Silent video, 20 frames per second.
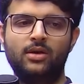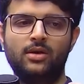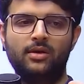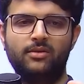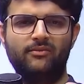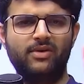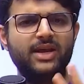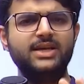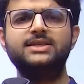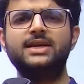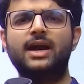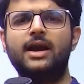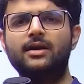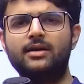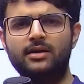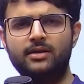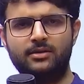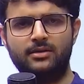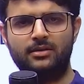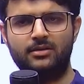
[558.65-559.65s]
Very
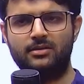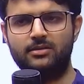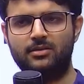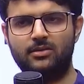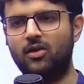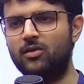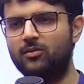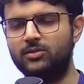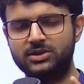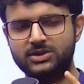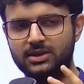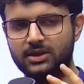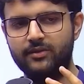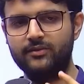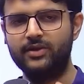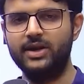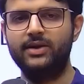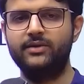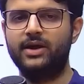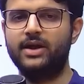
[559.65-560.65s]
standard, almost
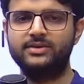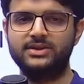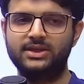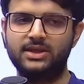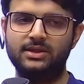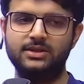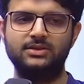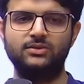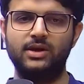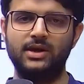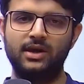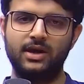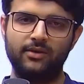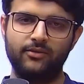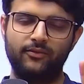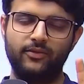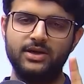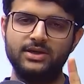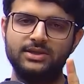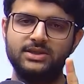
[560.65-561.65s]
everywhere I've seen this only. Okay,
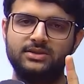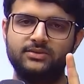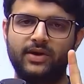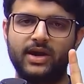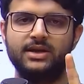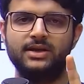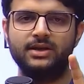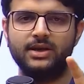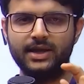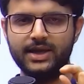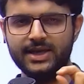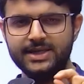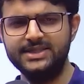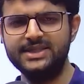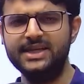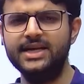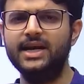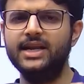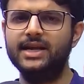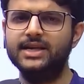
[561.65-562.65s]
first one,
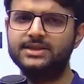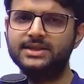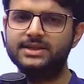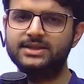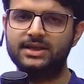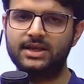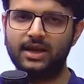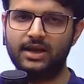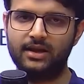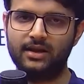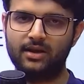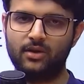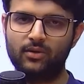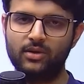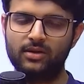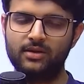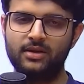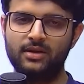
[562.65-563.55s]
easy DSA screening round.